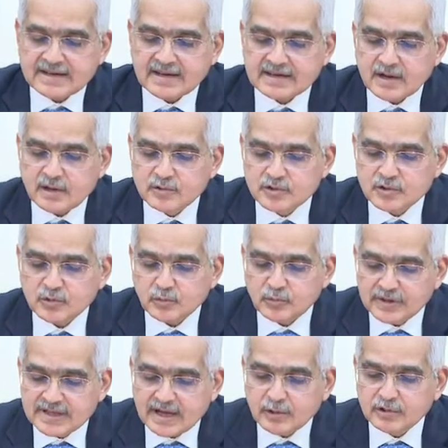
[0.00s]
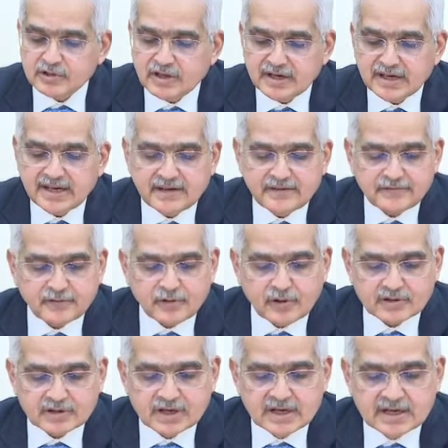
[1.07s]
account without the need for